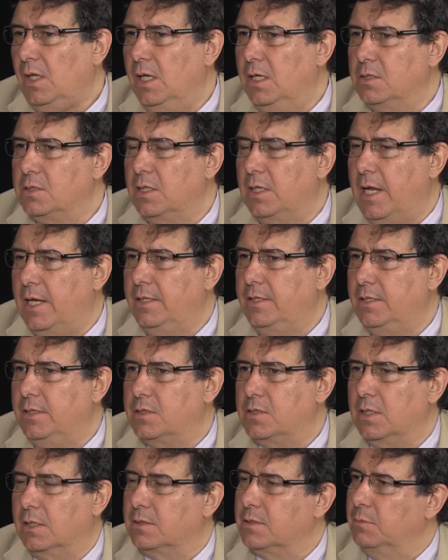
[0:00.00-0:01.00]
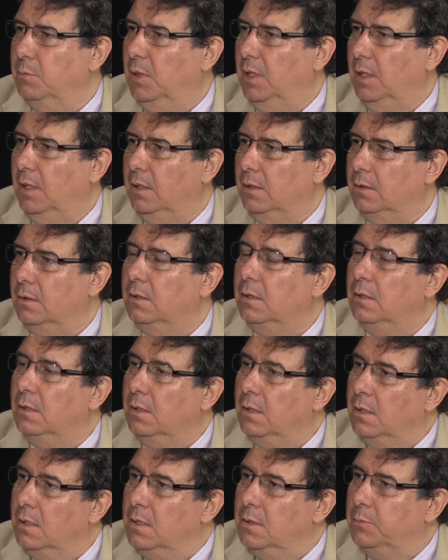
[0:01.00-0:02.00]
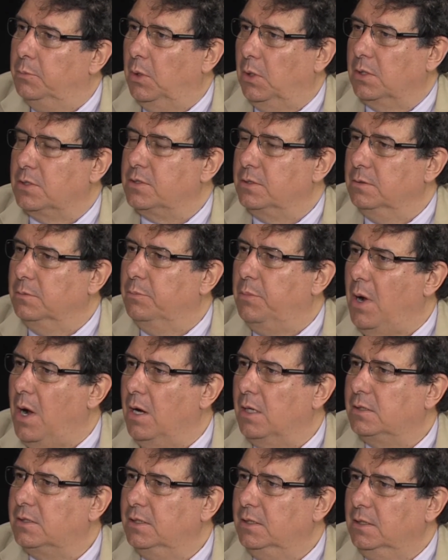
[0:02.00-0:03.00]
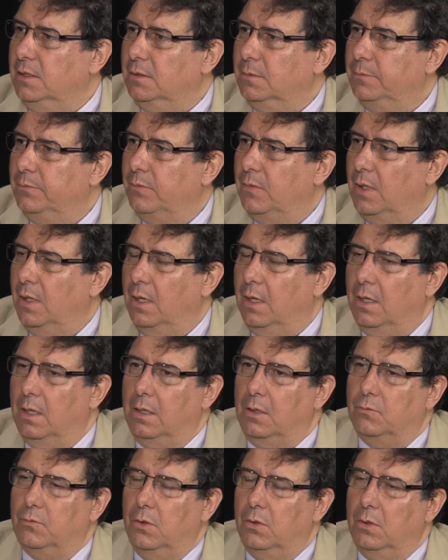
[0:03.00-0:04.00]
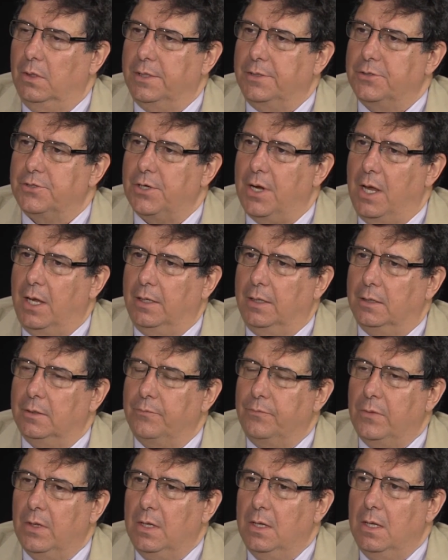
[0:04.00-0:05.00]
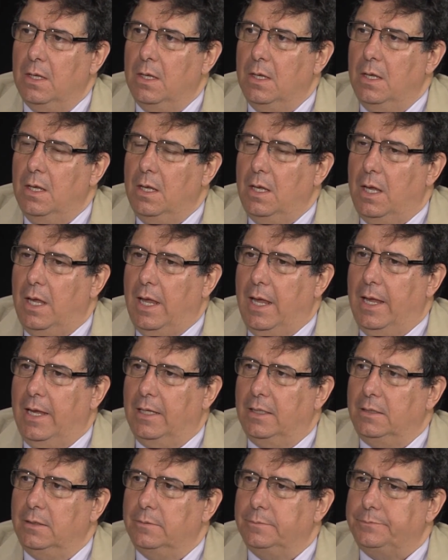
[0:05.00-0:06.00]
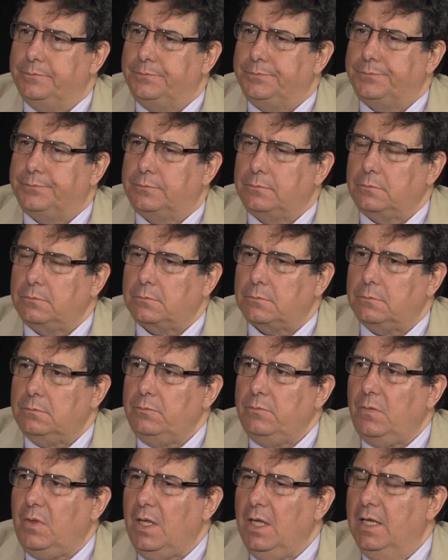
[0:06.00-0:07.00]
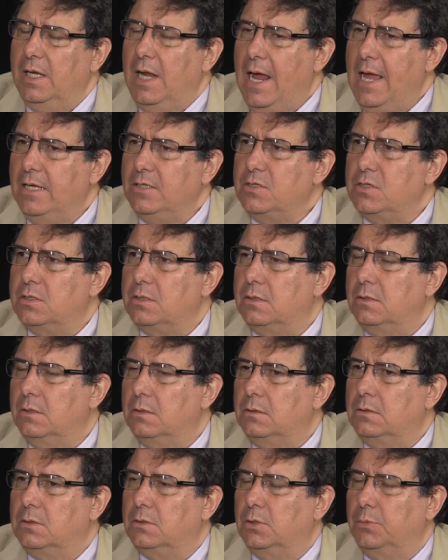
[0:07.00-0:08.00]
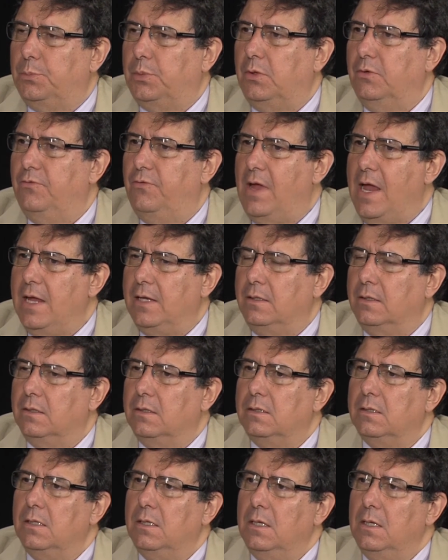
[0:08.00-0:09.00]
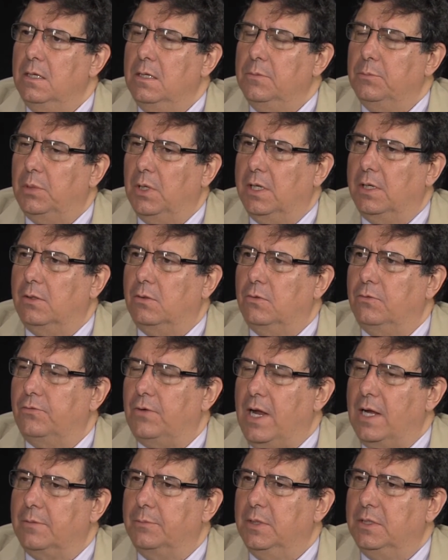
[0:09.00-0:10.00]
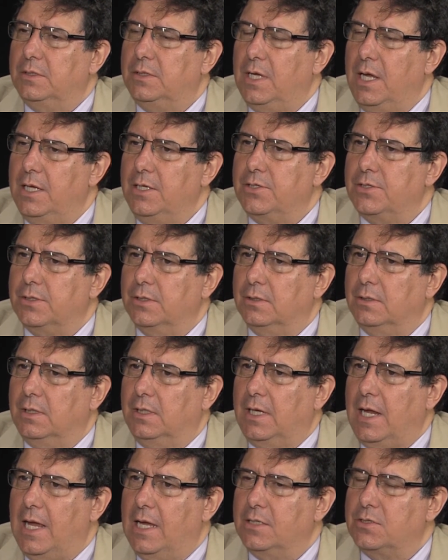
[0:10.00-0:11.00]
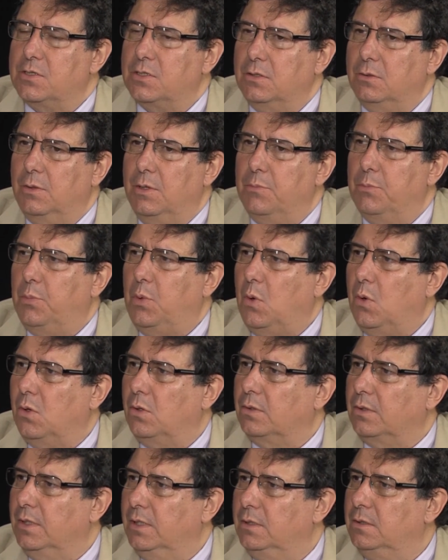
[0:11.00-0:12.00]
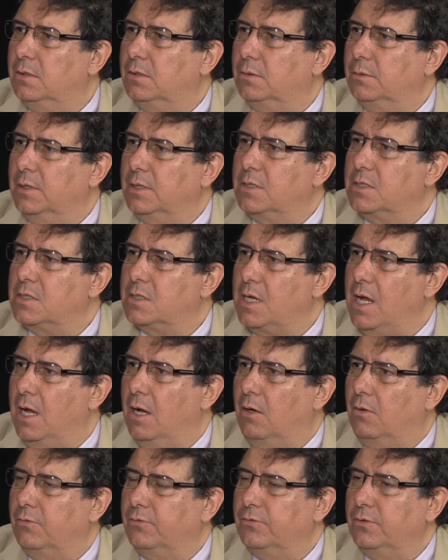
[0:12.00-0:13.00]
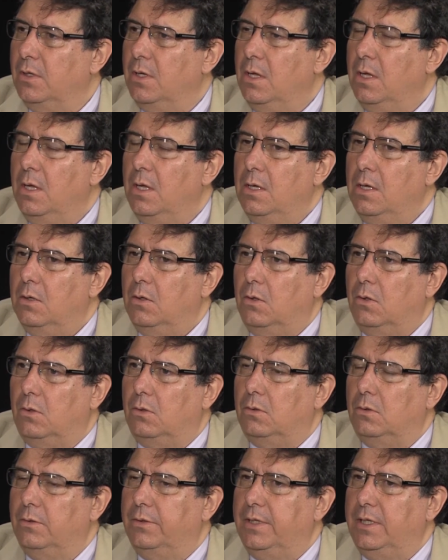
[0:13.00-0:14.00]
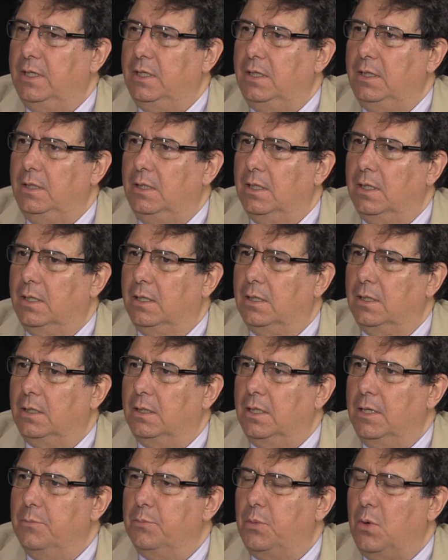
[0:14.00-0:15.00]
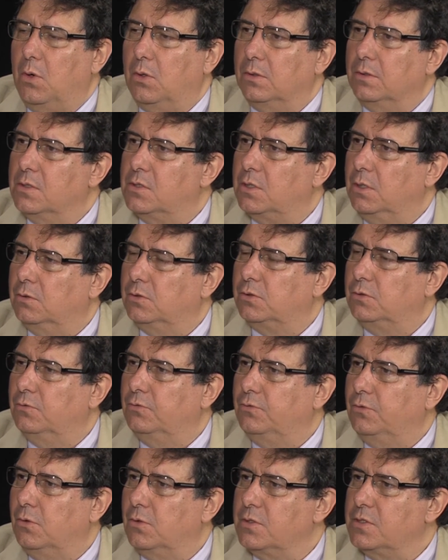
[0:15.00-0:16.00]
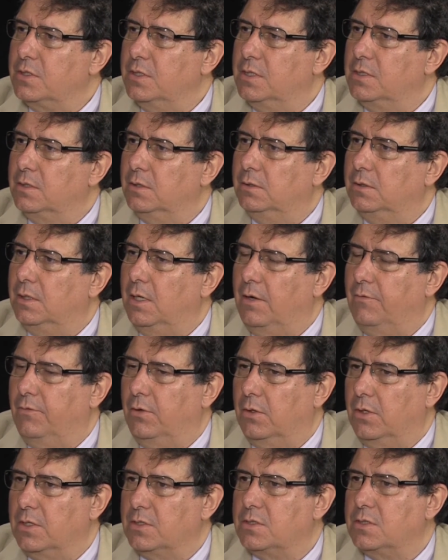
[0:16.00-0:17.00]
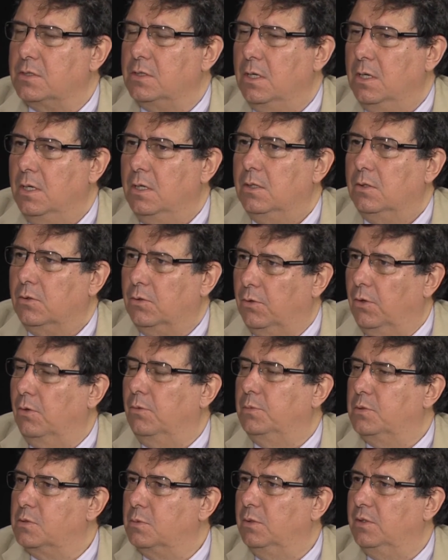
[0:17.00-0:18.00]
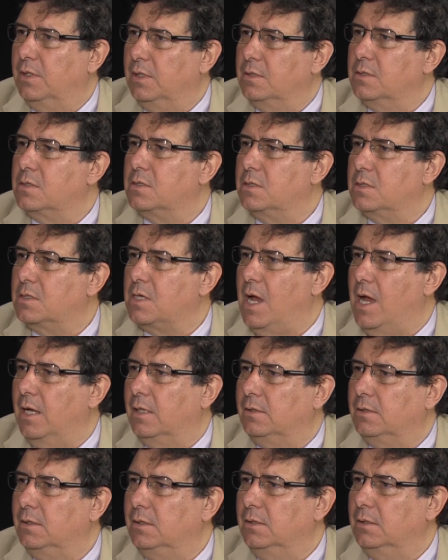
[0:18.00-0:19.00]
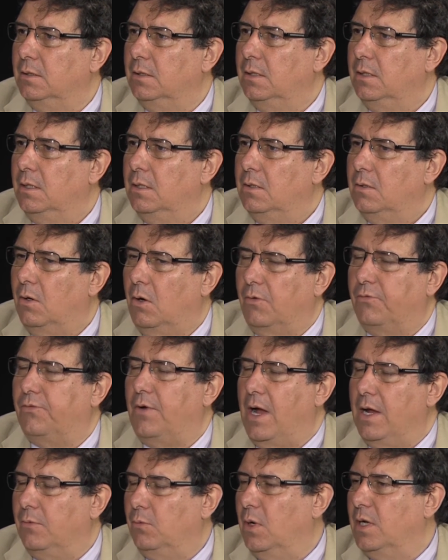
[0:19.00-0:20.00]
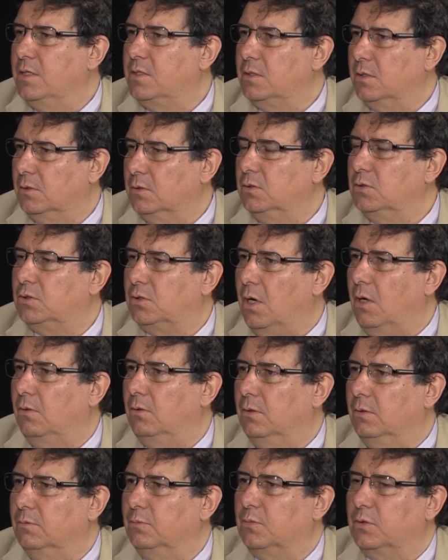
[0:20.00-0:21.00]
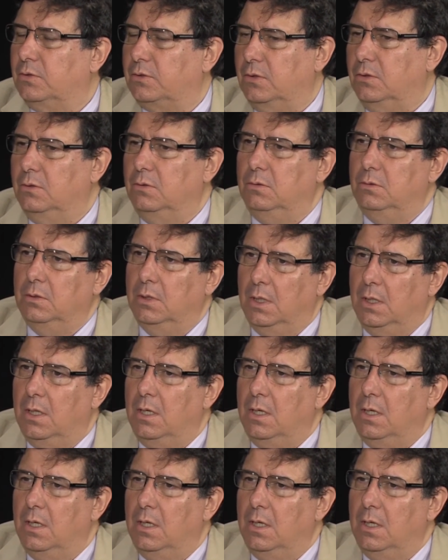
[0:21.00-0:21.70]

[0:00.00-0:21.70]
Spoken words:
is an 86 million person party ruling China, and it has to prevent political fragmentation. It has to import into itself all the important social forces and diverse groups within society, or find ways to control them through,